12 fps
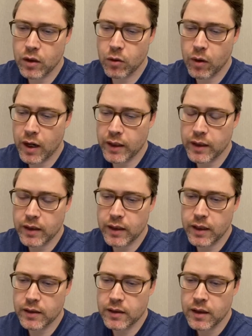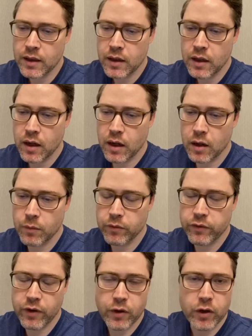I can get
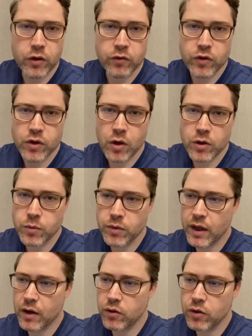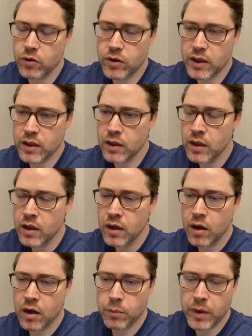very good results without using
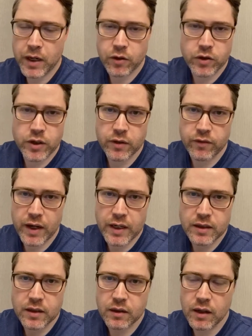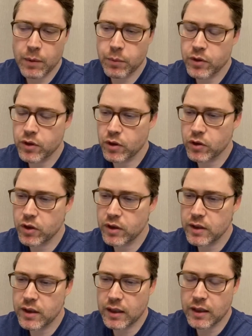energy device
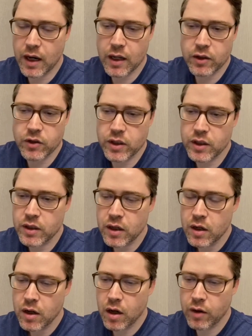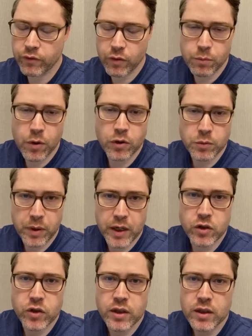liposuction technologies for most
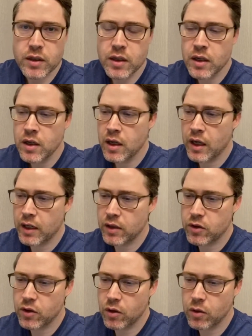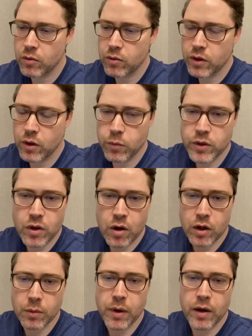patients. And so, we
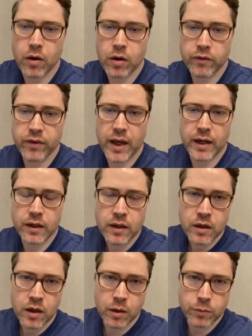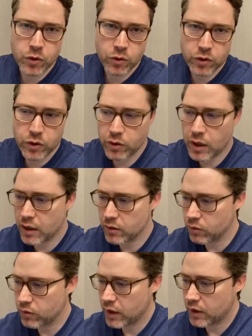talk about all of that during your
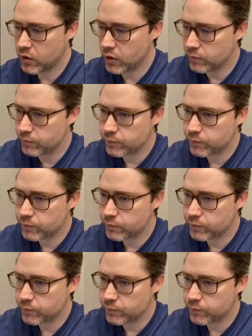consultation.